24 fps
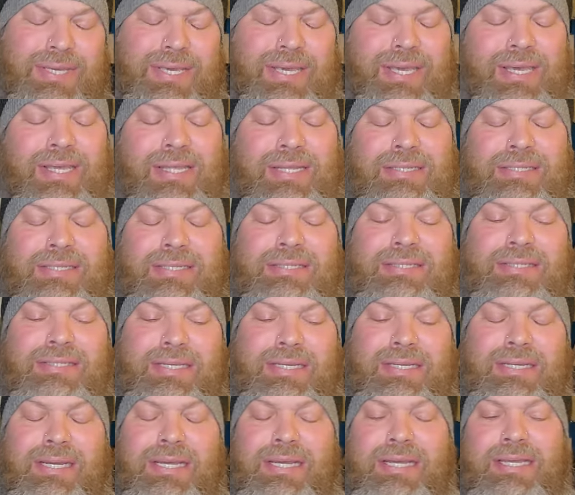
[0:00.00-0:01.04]
And
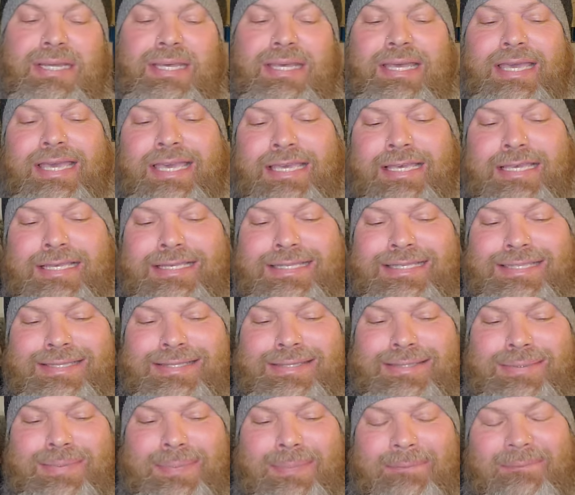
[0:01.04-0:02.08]
Sarah
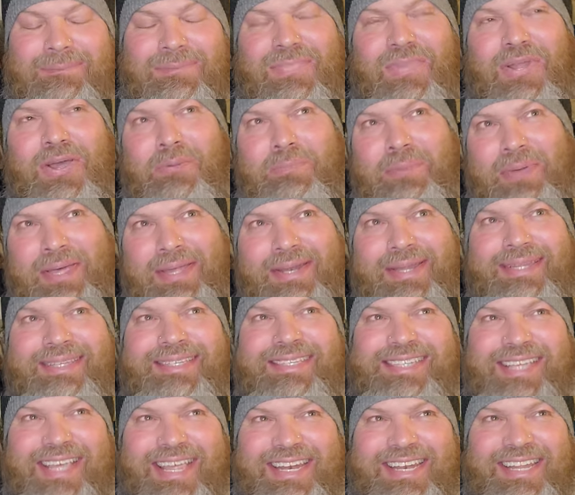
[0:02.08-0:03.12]
is, no pun
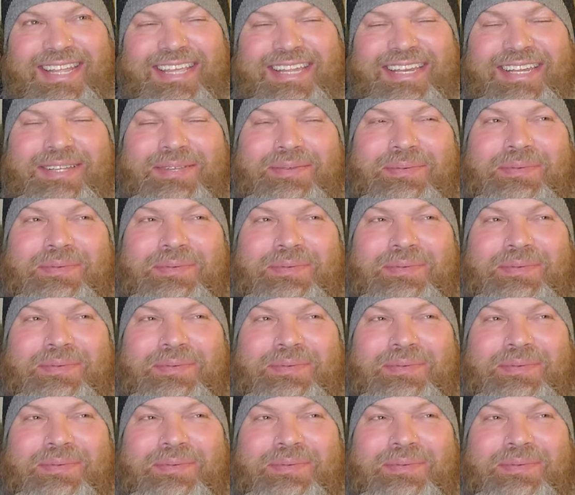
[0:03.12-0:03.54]
intended,